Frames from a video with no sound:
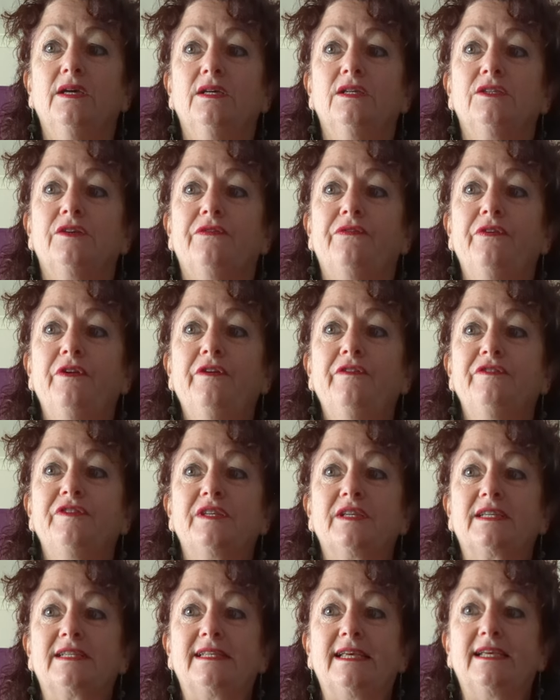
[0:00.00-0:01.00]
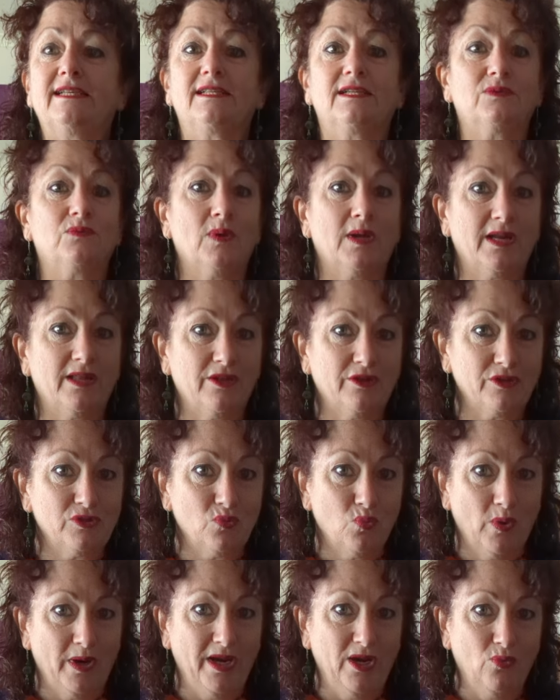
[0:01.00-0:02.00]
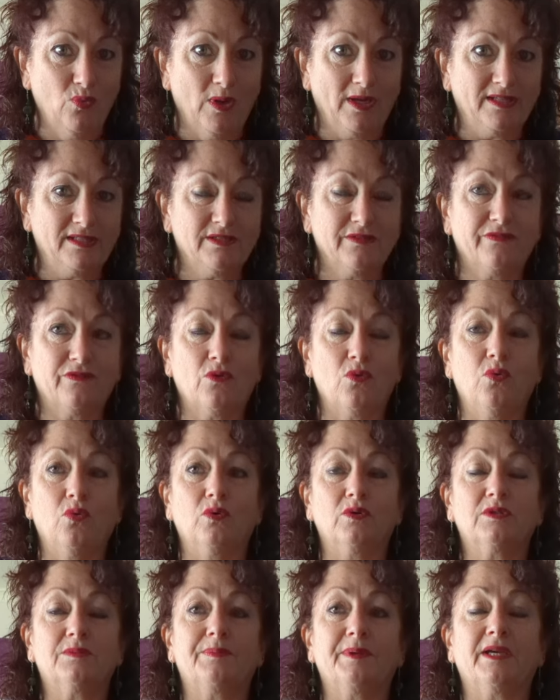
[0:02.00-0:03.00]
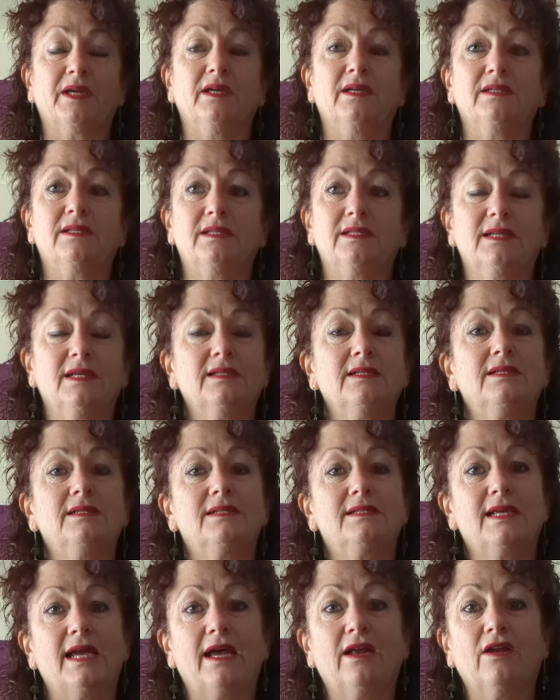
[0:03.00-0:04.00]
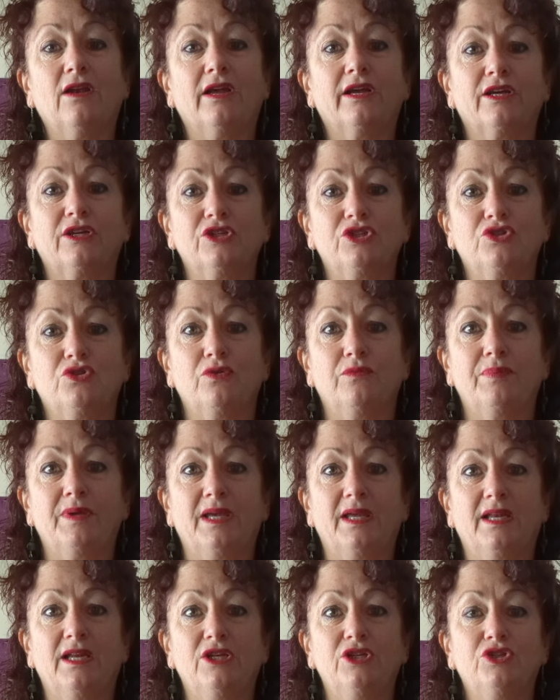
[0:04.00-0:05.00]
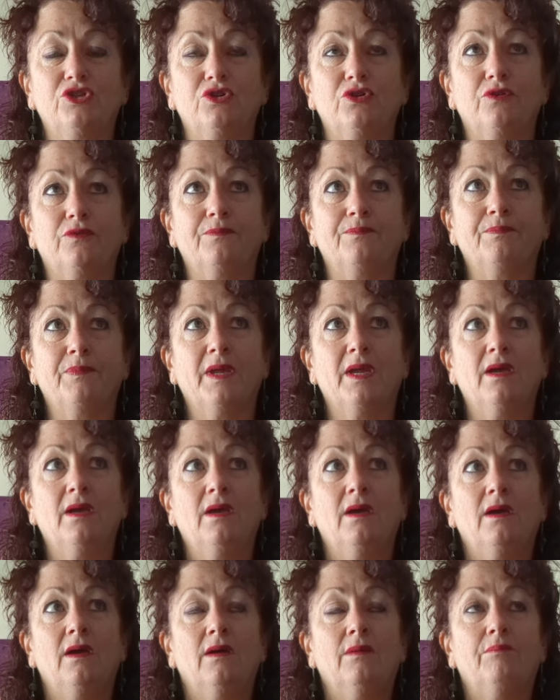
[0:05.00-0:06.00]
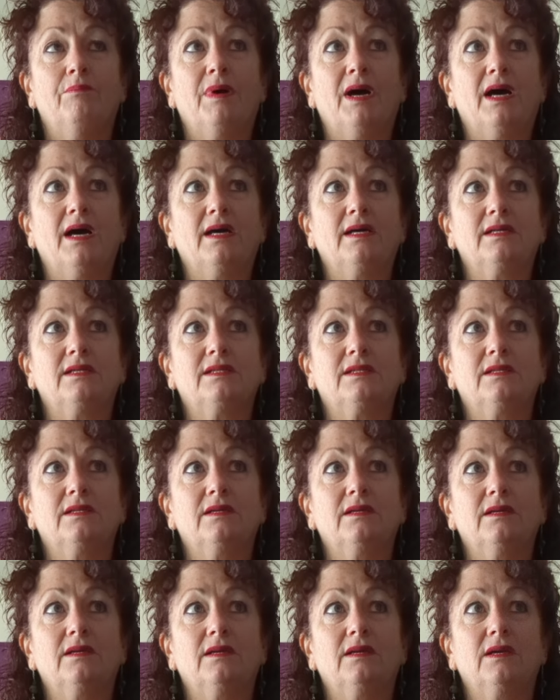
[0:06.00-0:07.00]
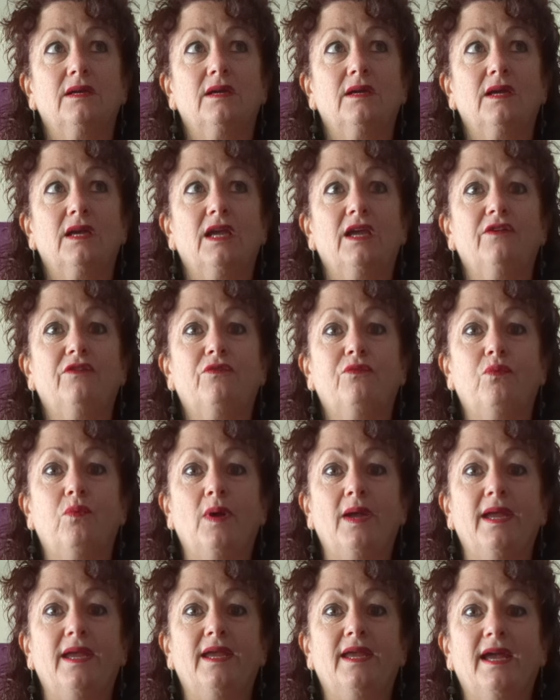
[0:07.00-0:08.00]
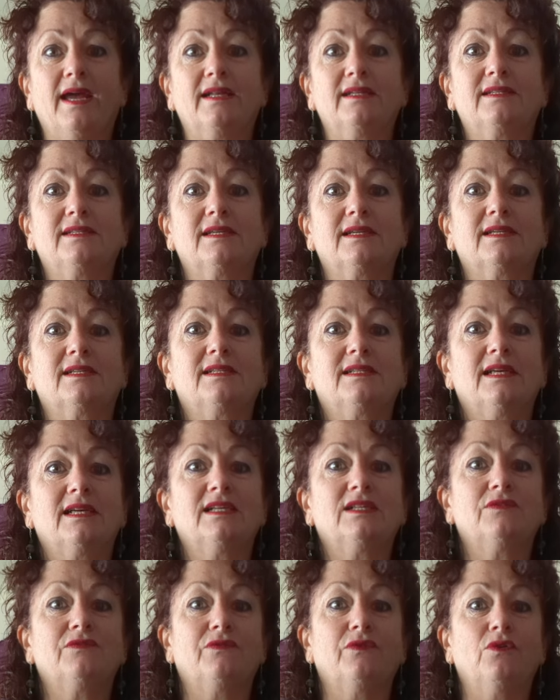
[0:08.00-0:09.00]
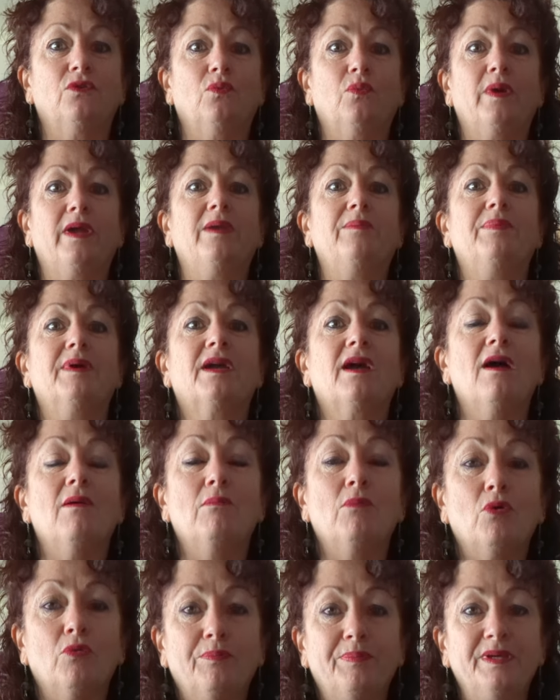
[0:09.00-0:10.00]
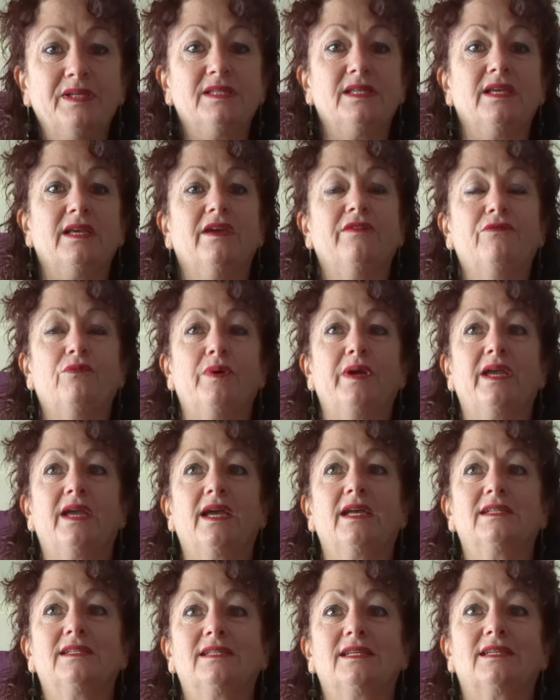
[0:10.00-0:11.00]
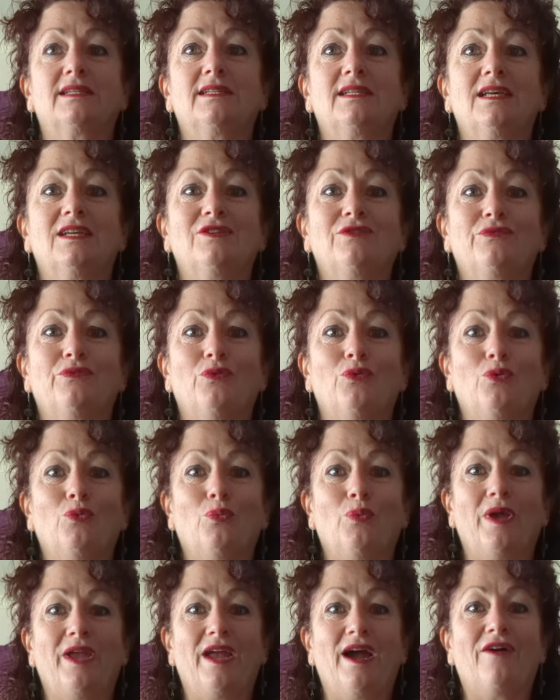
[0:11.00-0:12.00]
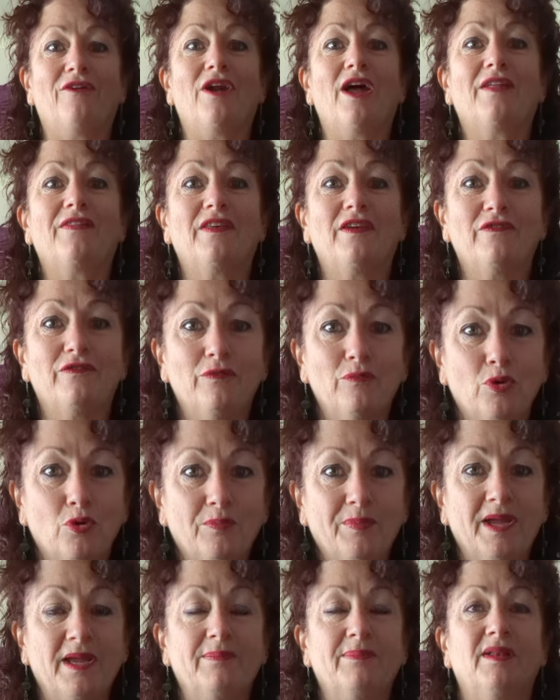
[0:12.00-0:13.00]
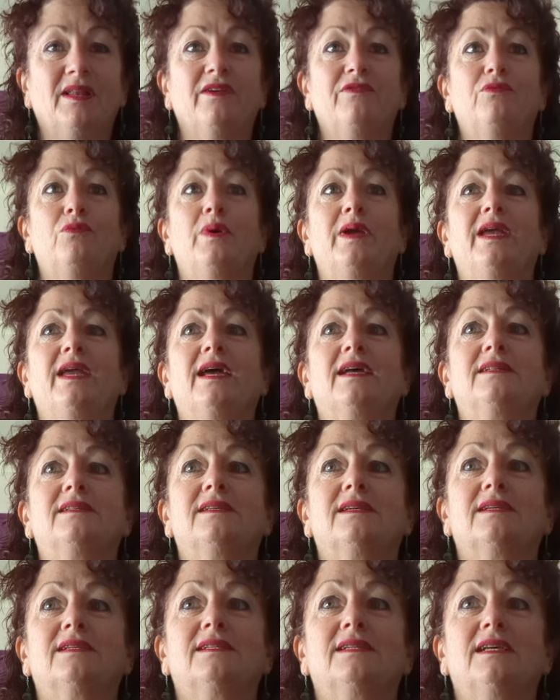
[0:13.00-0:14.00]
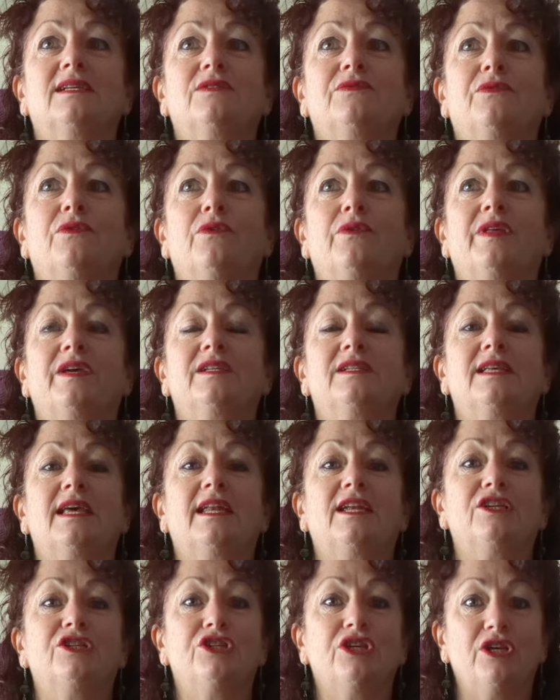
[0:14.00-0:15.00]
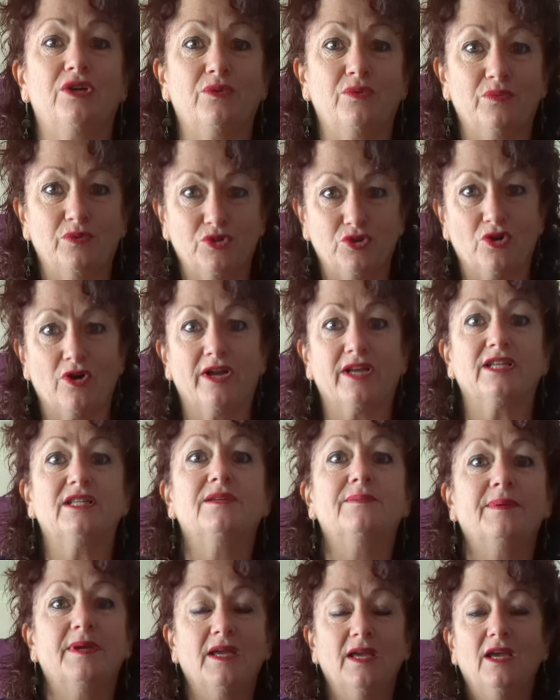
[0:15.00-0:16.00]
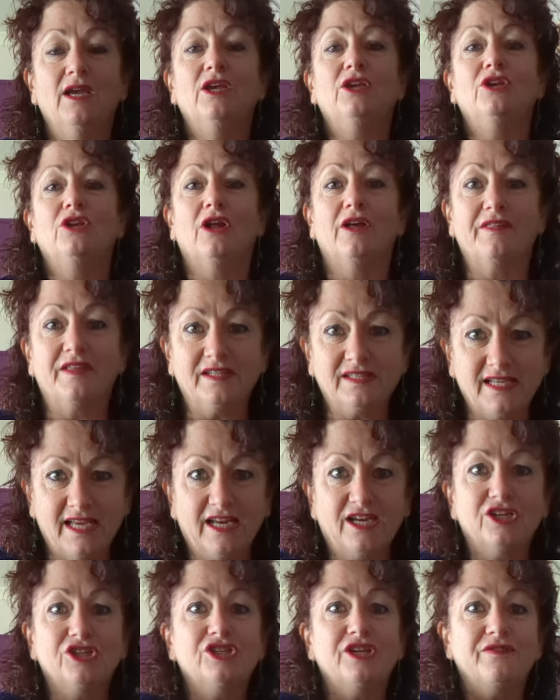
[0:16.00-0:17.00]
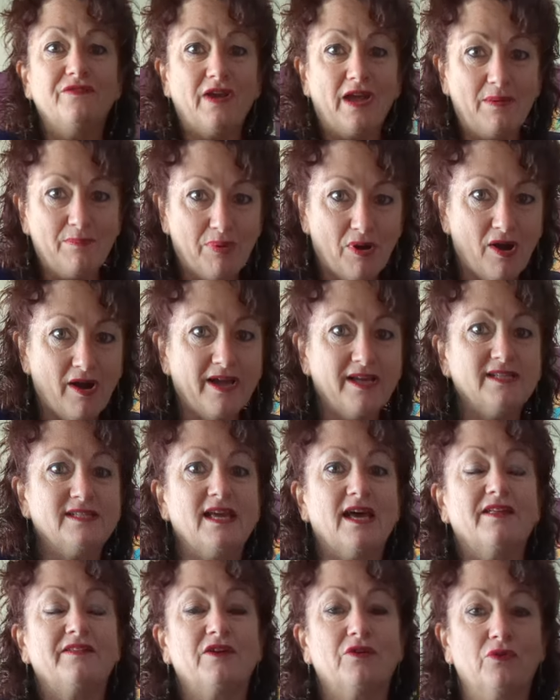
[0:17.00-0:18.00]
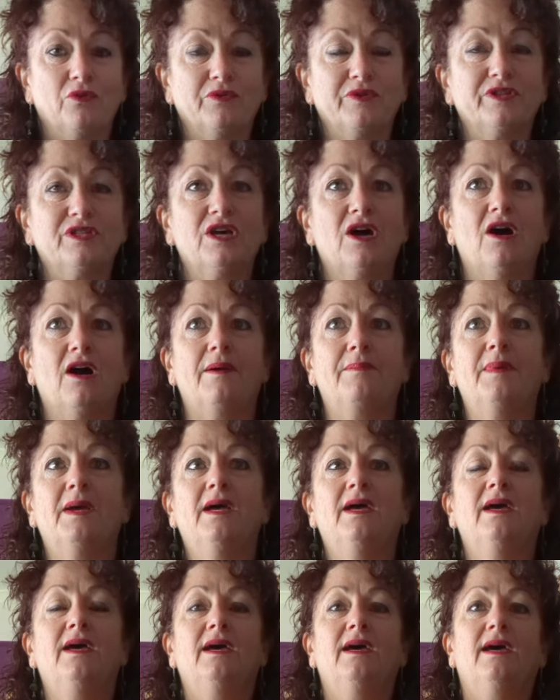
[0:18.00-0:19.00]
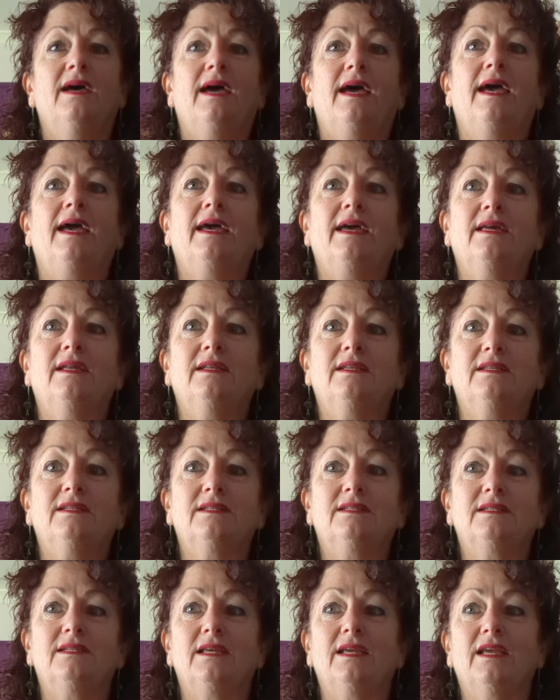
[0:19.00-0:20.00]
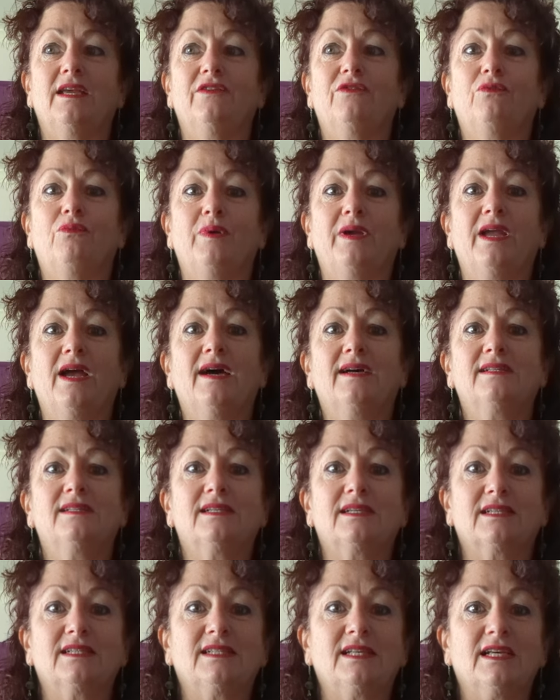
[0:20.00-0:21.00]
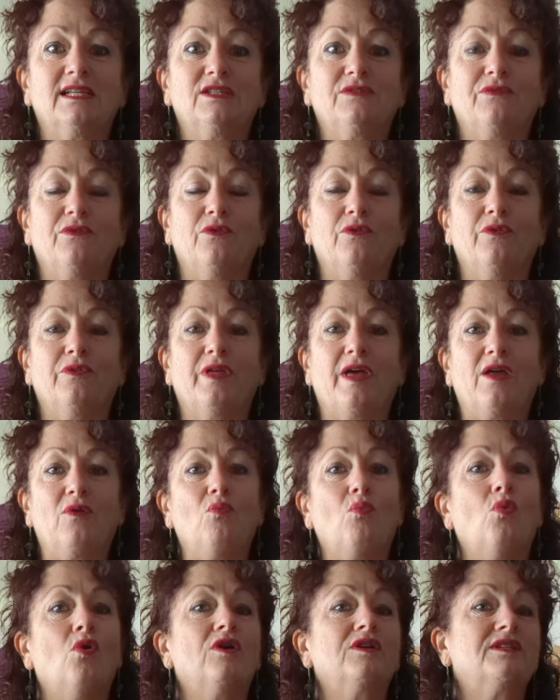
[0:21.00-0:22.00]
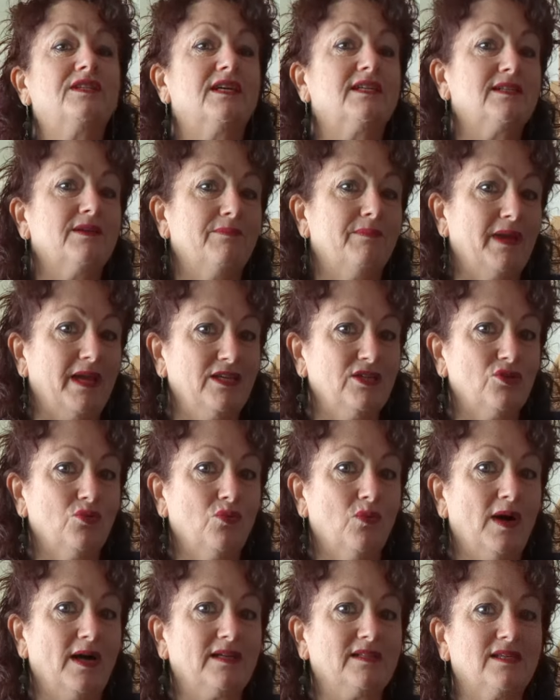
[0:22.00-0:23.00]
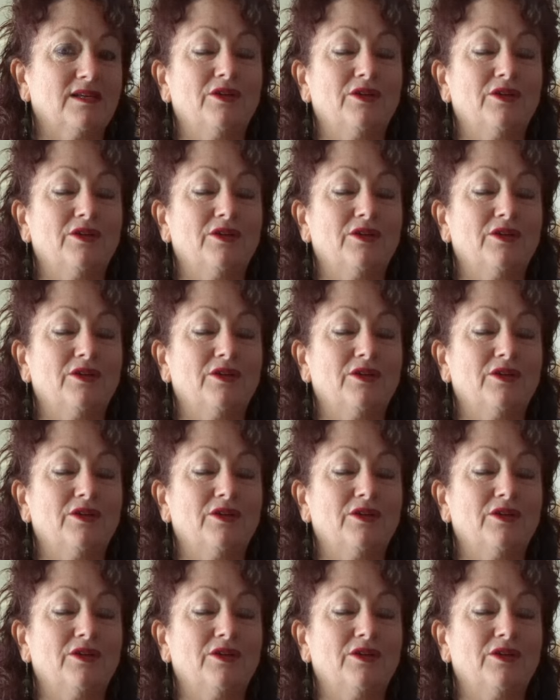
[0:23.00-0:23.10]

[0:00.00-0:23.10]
So fear of success is one of those weird ones, of course, because it doesn't sound like it should be an issue. But if we get successful, we become more busy. If we get successful, we are out there for more people. If we get successful, there's energy trying to be, there's energy vampires out there all the time. And if we are successful, then what does it mean to us?